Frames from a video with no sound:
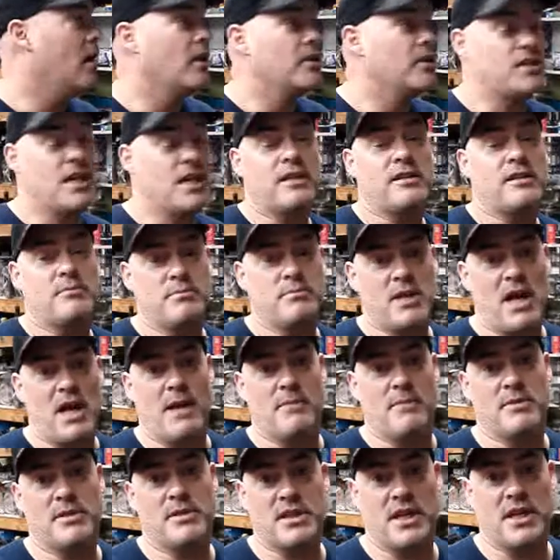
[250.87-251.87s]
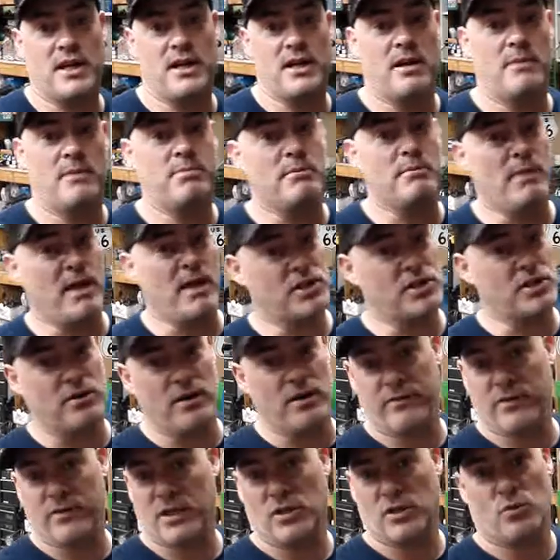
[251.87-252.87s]
take some time to set it up and make sure
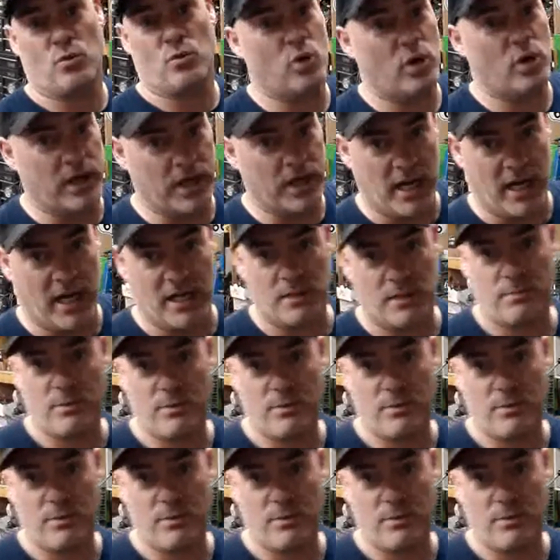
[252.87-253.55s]
everything's organized.